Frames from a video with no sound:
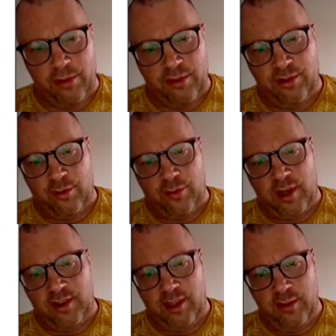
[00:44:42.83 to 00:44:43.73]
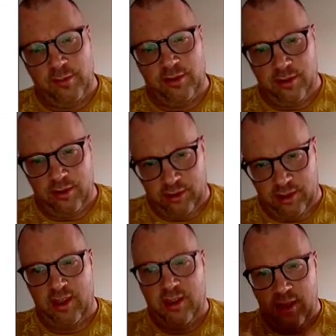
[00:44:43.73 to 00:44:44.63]
department, to the right teams,
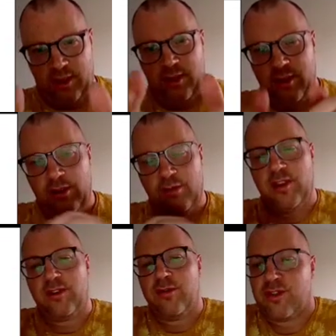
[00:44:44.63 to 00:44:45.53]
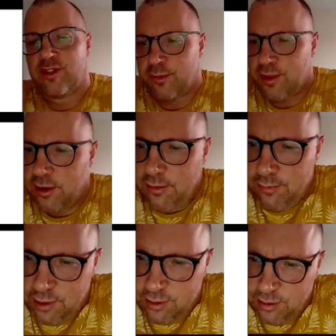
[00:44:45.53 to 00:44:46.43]
saying, hey, you need to do
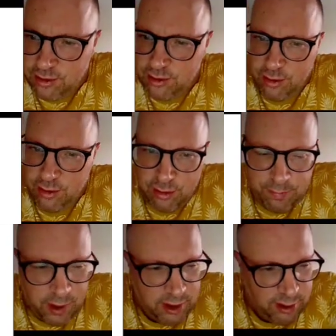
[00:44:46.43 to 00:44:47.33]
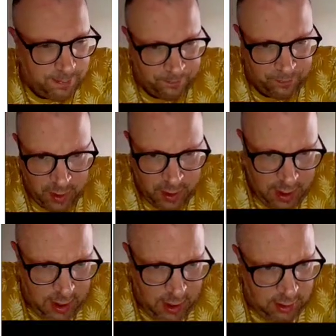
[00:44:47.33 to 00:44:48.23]
something because you're not compliant.
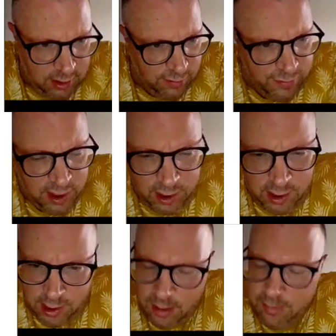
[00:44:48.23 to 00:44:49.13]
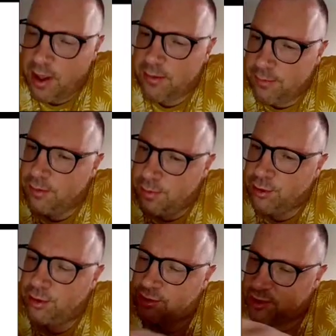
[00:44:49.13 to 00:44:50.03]
It's a very,
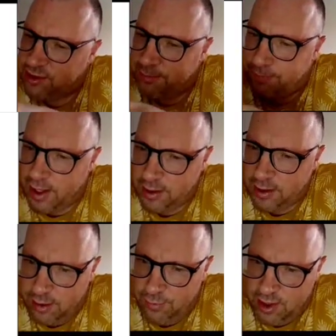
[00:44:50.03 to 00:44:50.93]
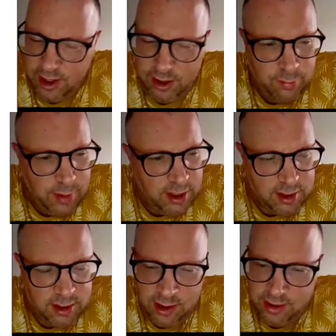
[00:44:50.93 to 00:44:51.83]
because as a bank, we need to
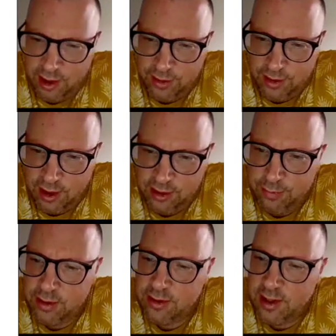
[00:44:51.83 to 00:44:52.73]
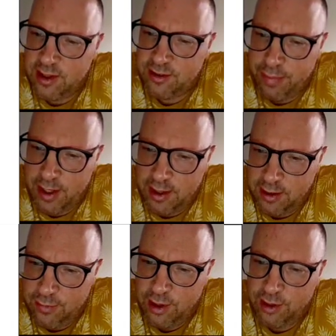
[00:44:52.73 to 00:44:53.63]
manage these kind of things, but as a
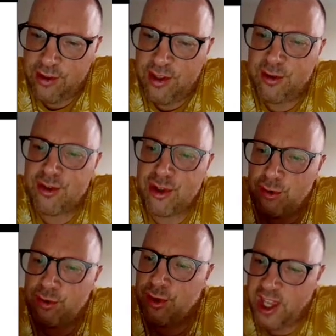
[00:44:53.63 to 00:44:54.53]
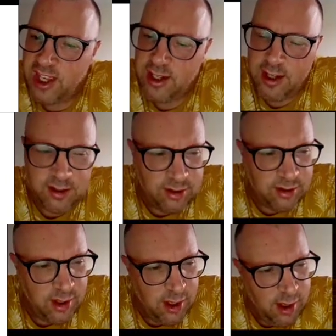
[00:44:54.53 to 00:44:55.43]
bank, we also need to show to the
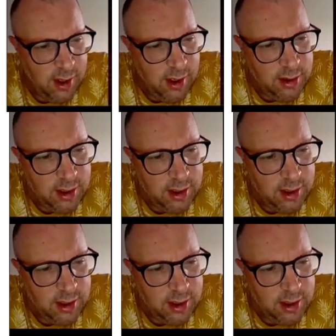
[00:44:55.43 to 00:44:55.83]
regulators